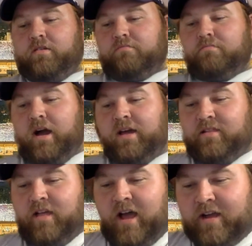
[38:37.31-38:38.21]
My
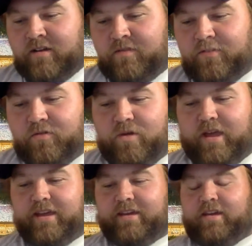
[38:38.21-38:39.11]
lock of the
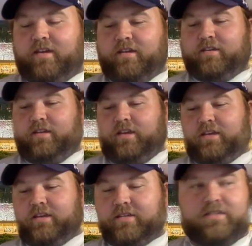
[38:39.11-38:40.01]
week
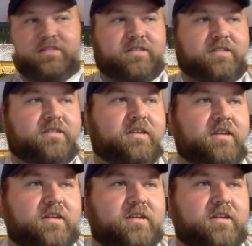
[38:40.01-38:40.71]
is